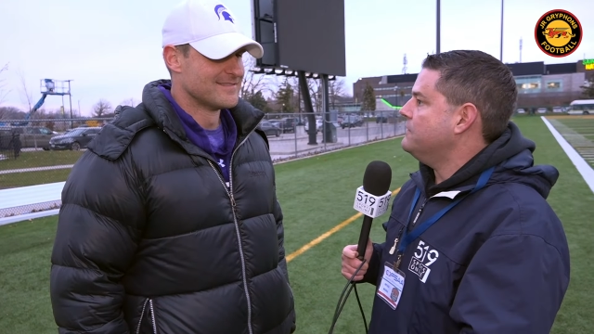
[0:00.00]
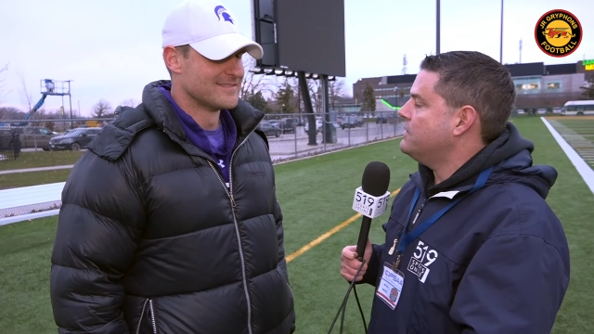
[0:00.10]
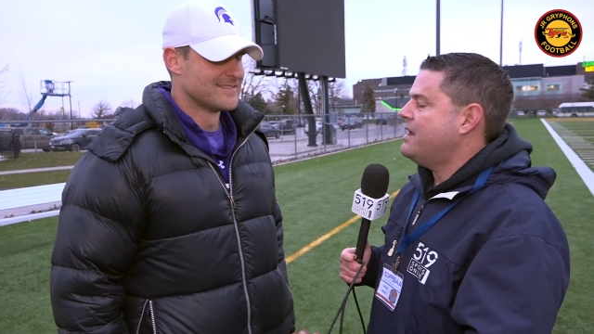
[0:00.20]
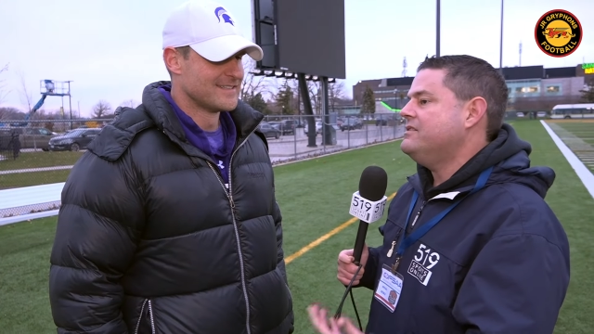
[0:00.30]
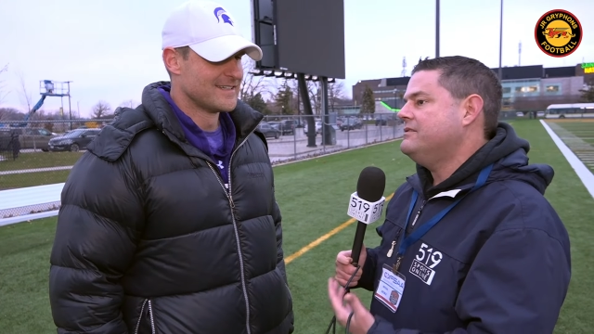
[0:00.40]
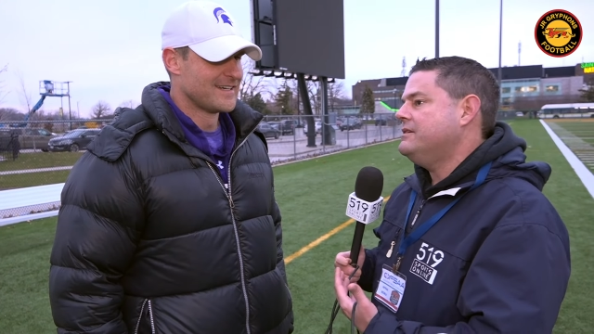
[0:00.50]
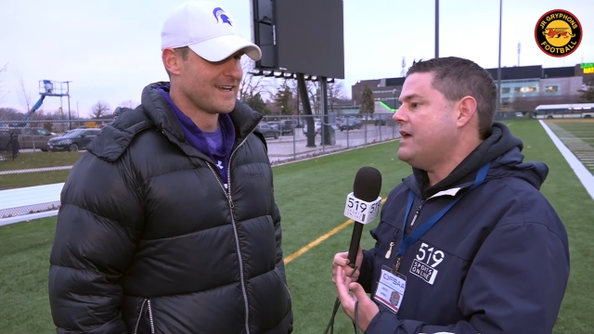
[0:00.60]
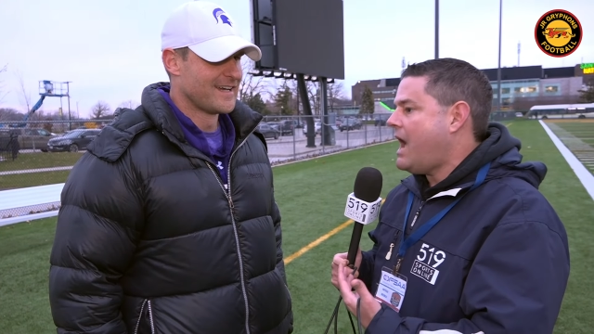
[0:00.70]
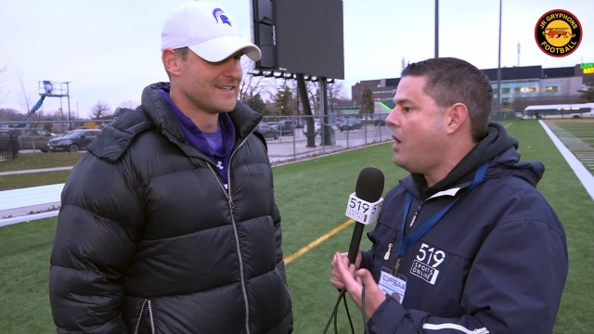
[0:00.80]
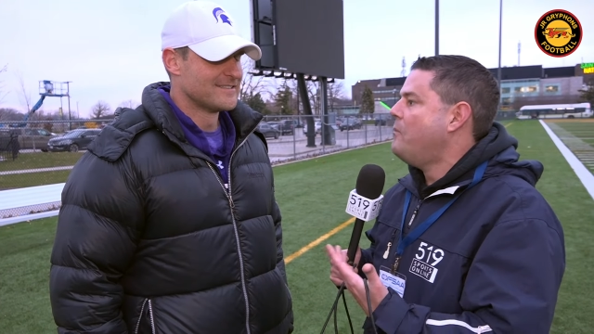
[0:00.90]
Speaker 1: Not
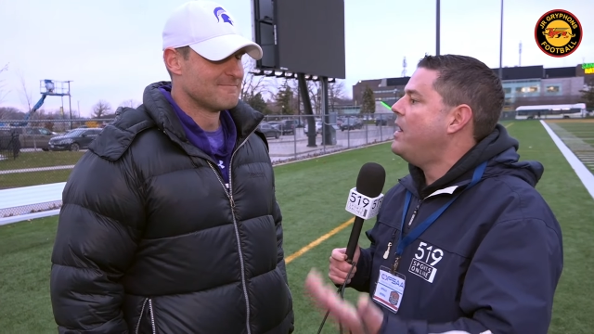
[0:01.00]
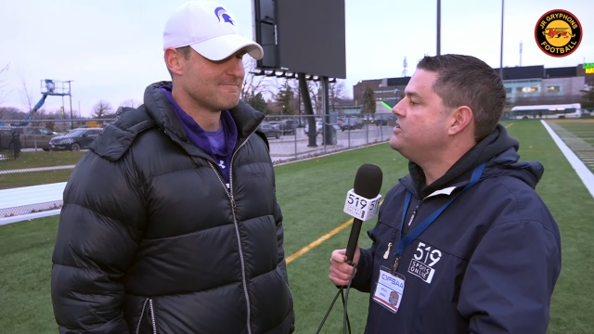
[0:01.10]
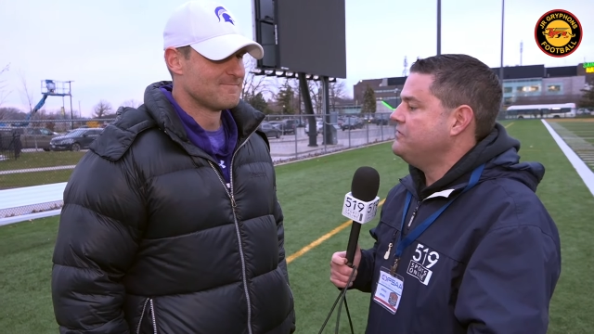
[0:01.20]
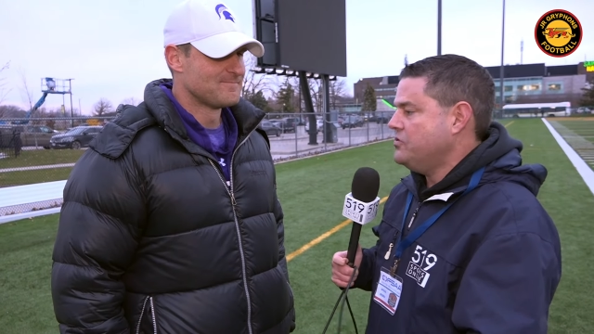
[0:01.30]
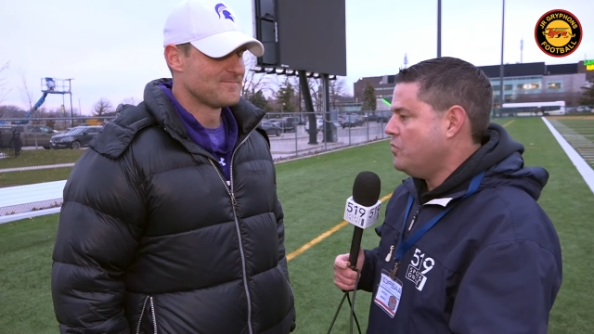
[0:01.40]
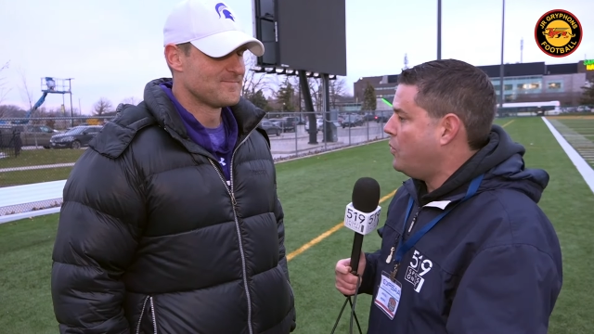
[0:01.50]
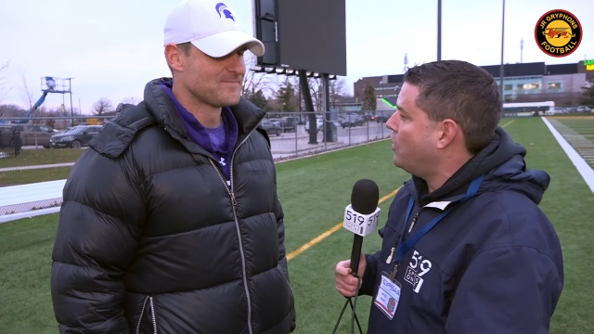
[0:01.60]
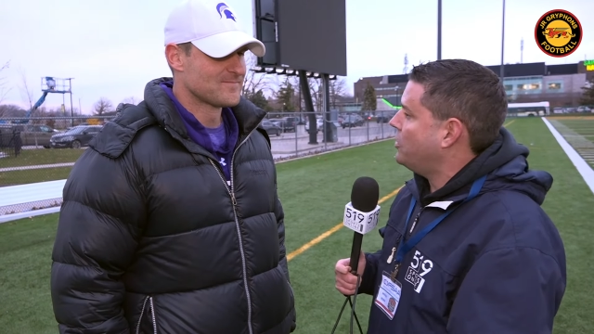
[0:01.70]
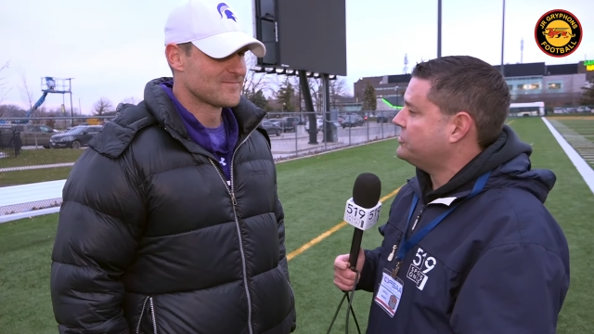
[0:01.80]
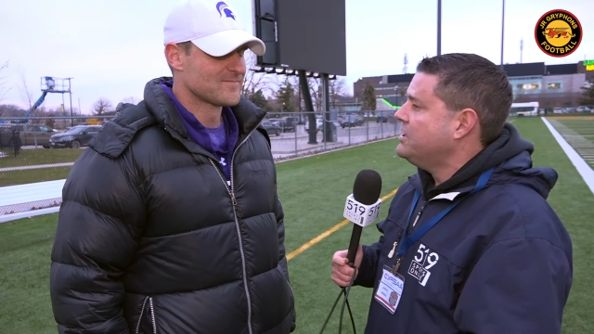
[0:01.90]
how much have you
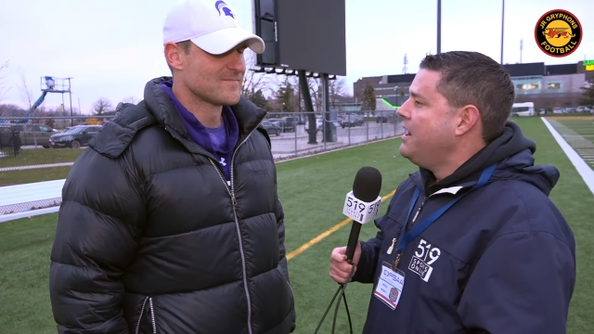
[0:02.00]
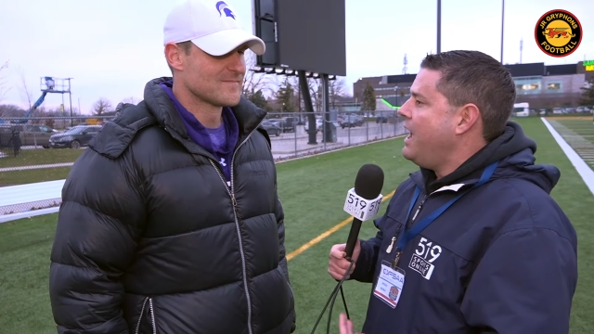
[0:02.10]
worked,